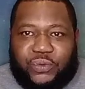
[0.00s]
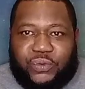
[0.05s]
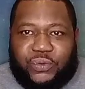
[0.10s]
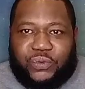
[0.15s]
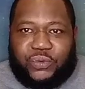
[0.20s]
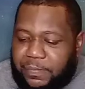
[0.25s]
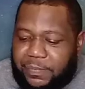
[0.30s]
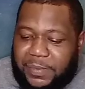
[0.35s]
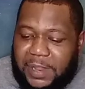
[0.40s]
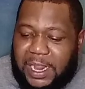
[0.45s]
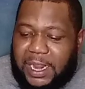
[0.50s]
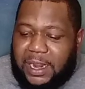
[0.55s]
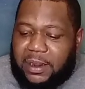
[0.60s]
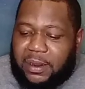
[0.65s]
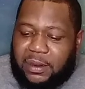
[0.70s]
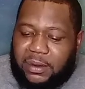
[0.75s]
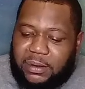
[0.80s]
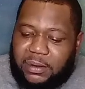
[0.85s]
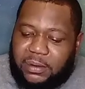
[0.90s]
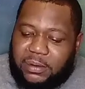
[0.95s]
this is how you
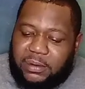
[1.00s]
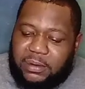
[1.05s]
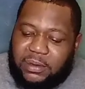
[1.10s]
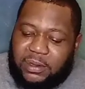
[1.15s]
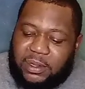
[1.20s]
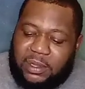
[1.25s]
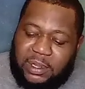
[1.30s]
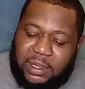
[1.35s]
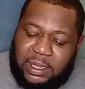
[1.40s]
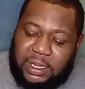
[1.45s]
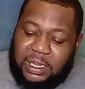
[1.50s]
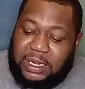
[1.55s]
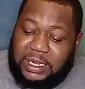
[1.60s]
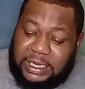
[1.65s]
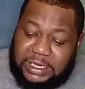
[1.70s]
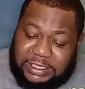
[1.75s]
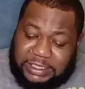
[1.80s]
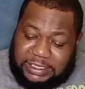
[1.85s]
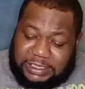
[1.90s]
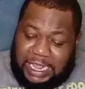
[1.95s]
breaking up the
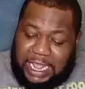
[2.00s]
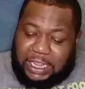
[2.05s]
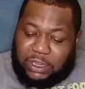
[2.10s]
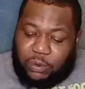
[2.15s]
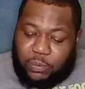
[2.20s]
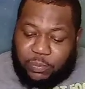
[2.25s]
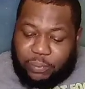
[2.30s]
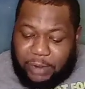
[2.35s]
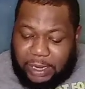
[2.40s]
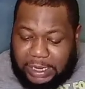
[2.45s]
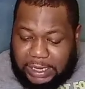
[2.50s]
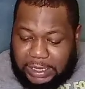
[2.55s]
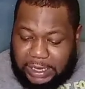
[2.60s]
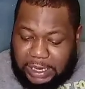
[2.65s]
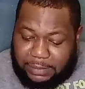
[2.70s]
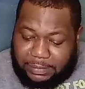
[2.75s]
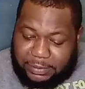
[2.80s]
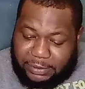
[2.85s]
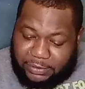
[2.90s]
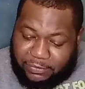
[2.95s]
ground. This is
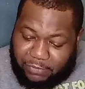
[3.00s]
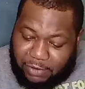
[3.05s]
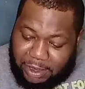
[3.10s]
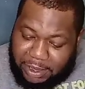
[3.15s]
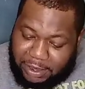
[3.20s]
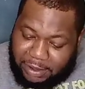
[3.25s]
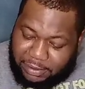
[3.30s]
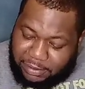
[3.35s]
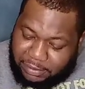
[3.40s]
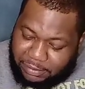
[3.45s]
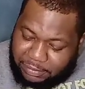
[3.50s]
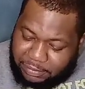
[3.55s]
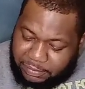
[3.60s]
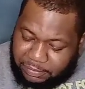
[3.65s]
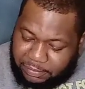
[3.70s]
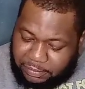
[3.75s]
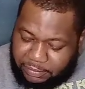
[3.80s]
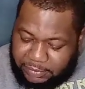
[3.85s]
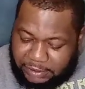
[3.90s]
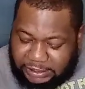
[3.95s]
how we break up the ground.
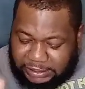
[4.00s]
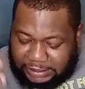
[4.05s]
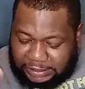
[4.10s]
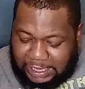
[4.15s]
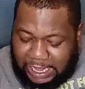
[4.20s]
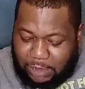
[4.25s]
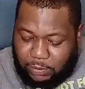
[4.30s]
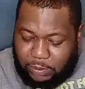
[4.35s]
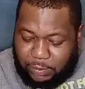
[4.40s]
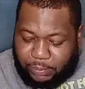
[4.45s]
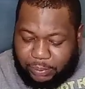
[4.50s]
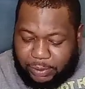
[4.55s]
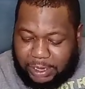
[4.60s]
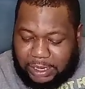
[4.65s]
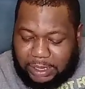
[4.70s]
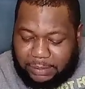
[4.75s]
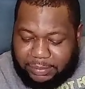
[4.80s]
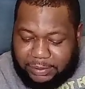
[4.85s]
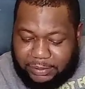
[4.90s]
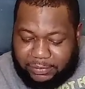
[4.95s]

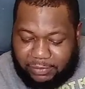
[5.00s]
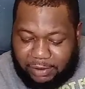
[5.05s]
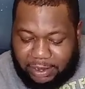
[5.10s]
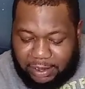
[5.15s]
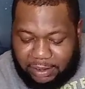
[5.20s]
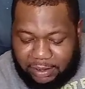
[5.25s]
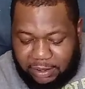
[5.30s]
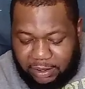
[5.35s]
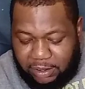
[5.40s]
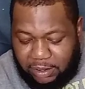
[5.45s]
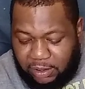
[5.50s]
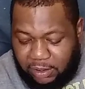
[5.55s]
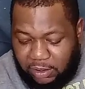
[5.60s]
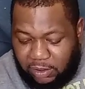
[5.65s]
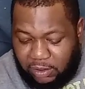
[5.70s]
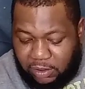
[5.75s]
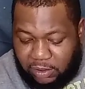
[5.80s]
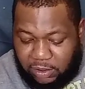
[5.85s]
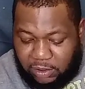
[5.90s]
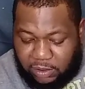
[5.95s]
We're going to figure
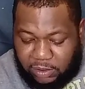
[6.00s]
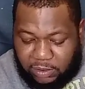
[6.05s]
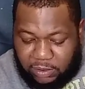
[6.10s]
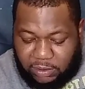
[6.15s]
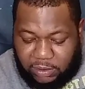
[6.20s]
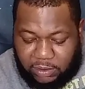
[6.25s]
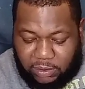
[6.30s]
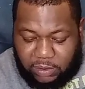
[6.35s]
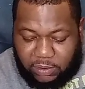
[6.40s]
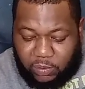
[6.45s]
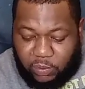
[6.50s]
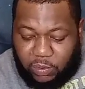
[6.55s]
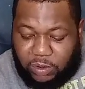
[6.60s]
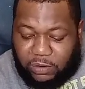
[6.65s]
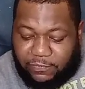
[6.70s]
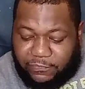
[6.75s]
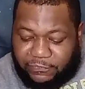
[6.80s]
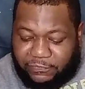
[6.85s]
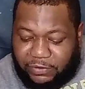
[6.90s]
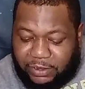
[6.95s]
out, you know,
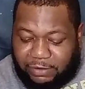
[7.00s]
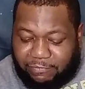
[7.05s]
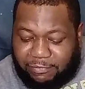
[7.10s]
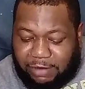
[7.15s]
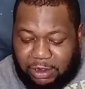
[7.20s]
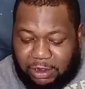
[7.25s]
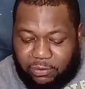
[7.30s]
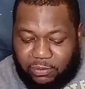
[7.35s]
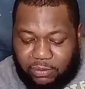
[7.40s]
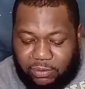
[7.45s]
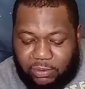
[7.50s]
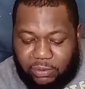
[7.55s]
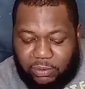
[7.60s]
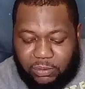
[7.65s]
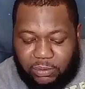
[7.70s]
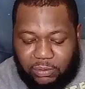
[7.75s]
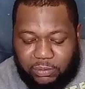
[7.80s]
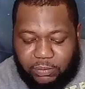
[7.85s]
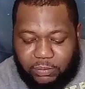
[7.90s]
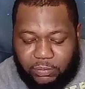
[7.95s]
what our
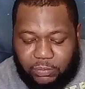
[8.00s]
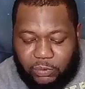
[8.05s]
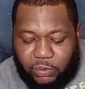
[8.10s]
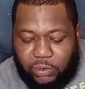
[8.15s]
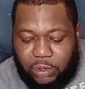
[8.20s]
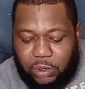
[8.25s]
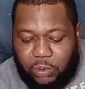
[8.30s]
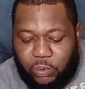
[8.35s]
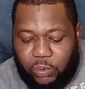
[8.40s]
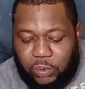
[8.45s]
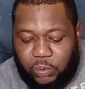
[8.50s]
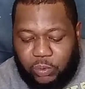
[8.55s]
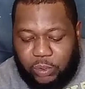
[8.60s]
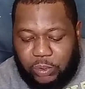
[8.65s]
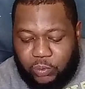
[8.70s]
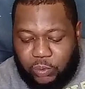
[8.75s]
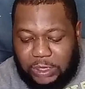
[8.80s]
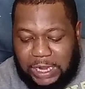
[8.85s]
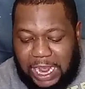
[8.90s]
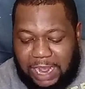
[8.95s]
values are,
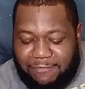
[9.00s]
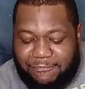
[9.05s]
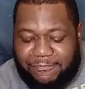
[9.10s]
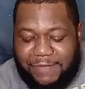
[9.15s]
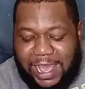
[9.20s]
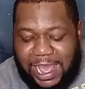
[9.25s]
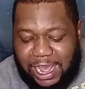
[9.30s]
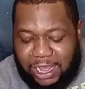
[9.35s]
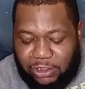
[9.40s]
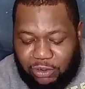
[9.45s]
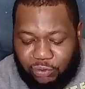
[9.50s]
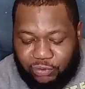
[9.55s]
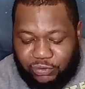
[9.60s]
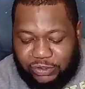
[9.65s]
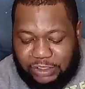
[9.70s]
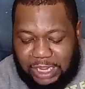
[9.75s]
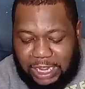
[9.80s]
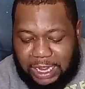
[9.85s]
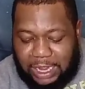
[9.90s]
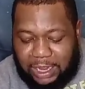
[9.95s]
our
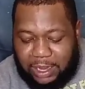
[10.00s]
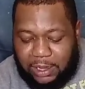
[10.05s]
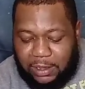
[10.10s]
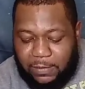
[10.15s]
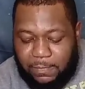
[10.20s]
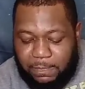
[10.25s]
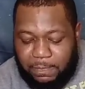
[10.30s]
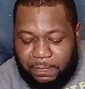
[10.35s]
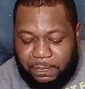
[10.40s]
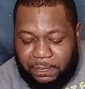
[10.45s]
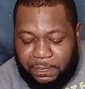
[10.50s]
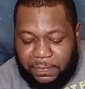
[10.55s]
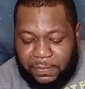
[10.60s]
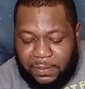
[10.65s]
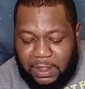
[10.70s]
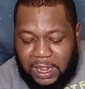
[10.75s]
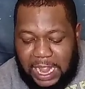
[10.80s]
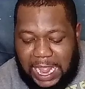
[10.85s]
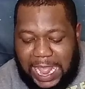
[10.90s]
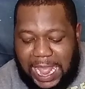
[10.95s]
abilities are,
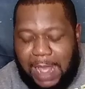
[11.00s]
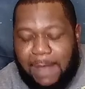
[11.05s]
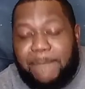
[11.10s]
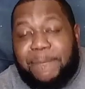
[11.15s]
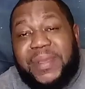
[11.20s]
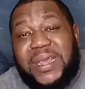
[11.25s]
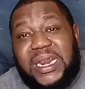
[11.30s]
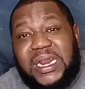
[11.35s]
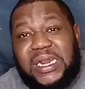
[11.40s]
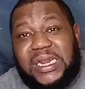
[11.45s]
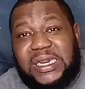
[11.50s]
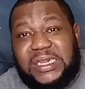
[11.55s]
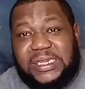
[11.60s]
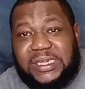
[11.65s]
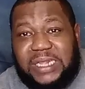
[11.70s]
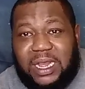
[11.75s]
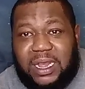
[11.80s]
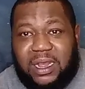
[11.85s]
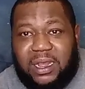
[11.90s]
and our skills.